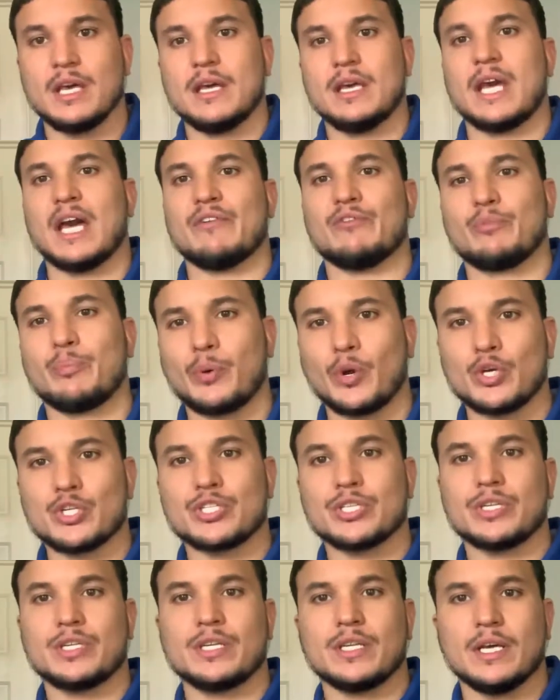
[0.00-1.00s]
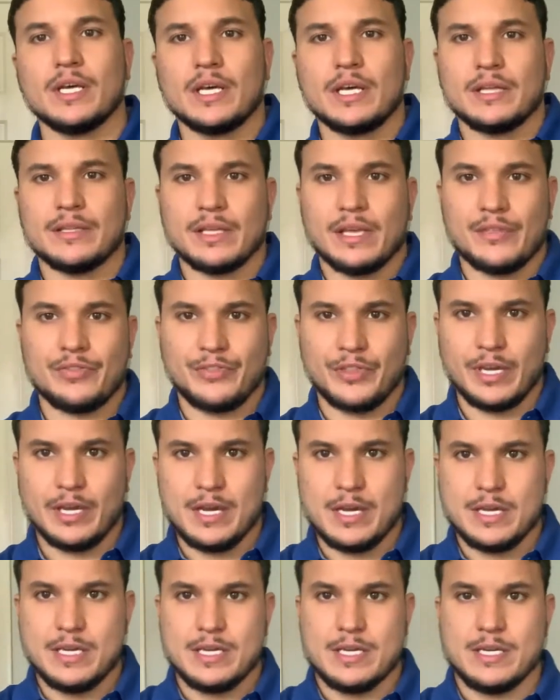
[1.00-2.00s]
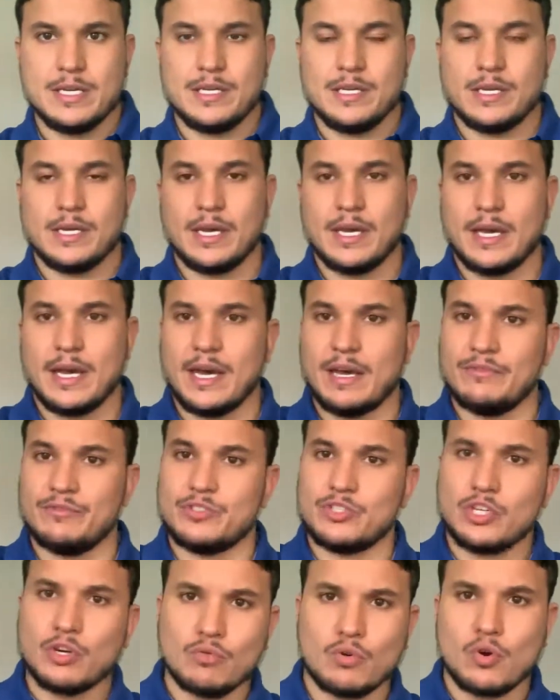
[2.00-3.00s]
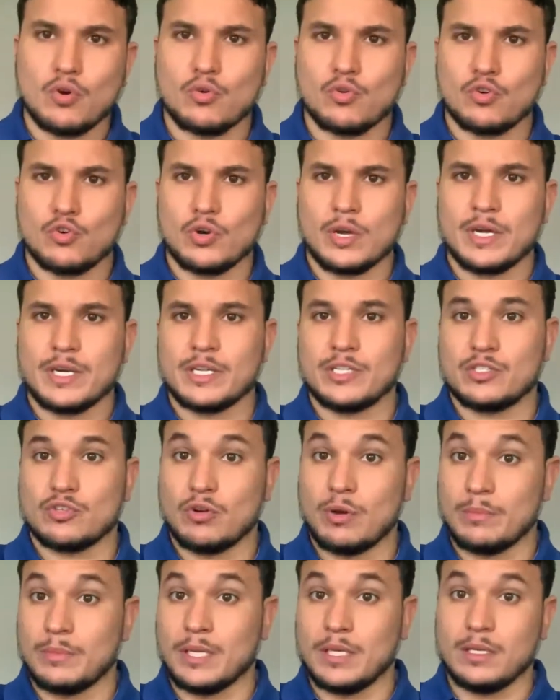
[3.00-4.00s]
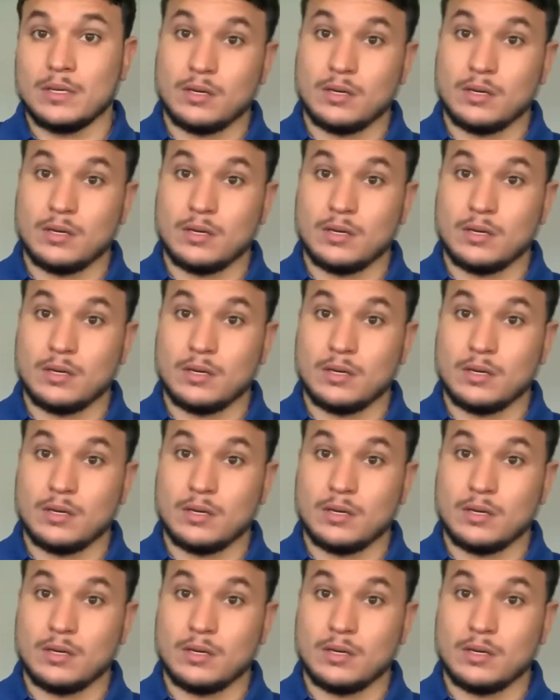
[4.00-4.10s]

Have a person that they have zero credit, so I'm like,